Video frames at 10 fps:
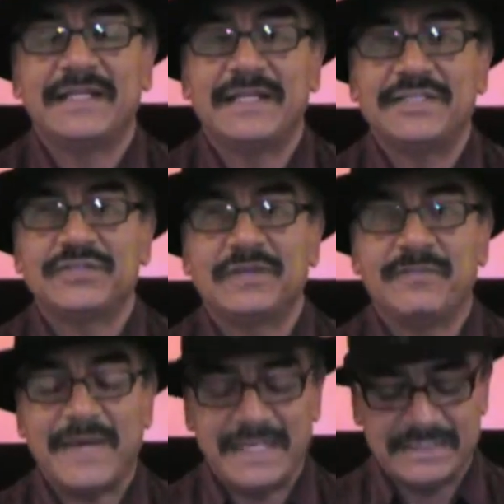the National
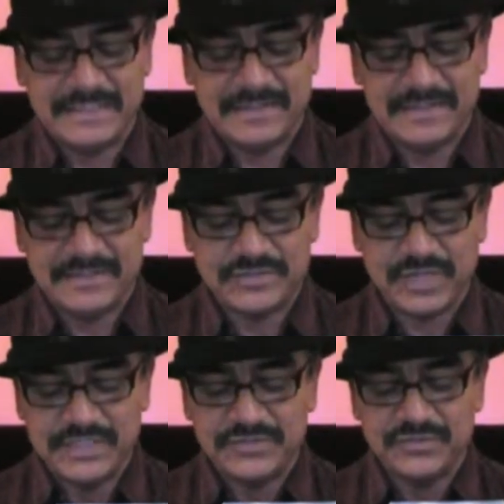Palace in there. So
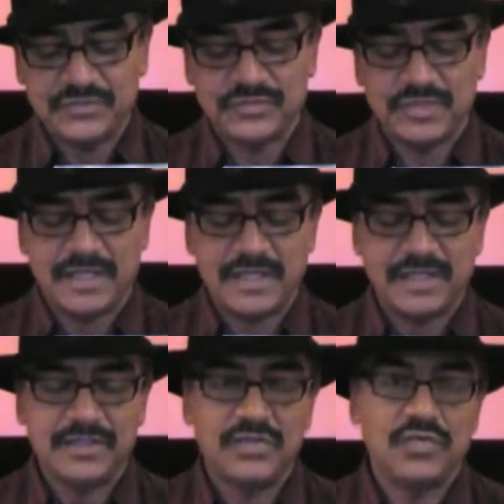I used to
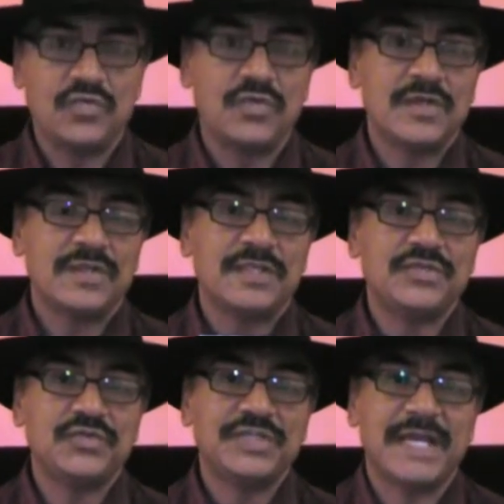do the
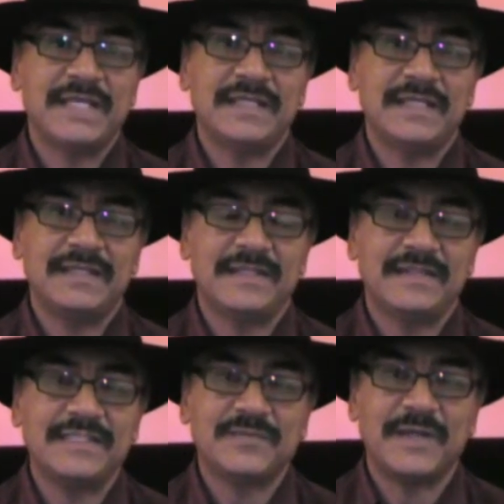shoe shine in
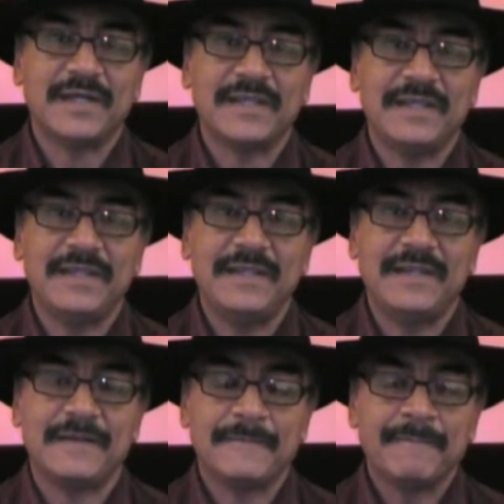this parking
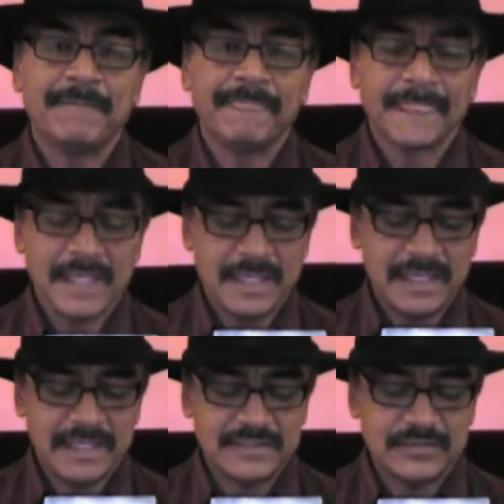here.
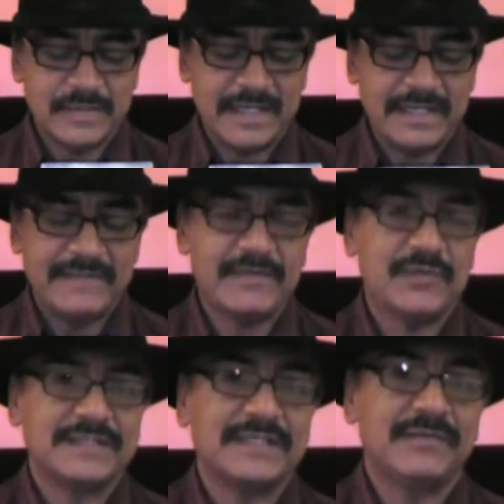And so, but I never
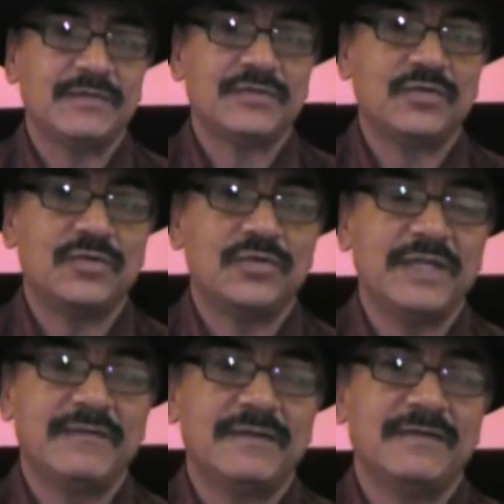was able to go
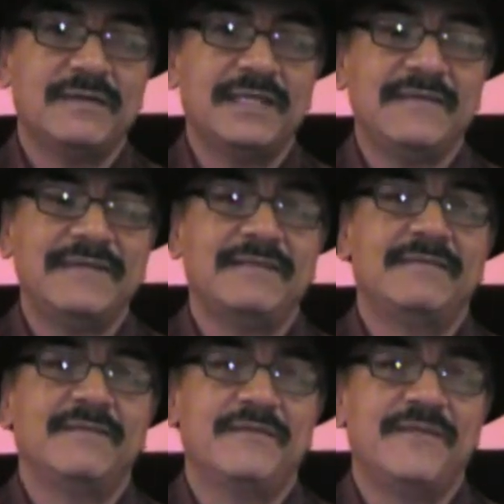even
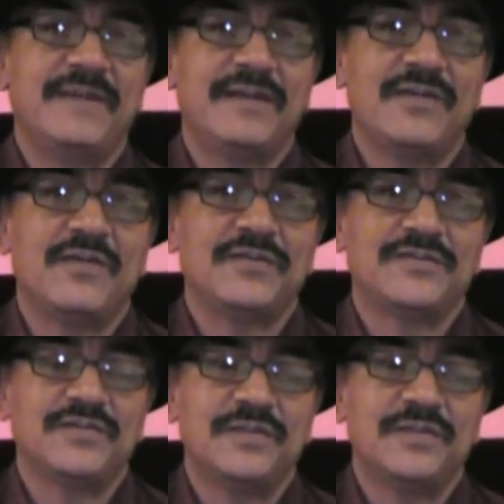very close to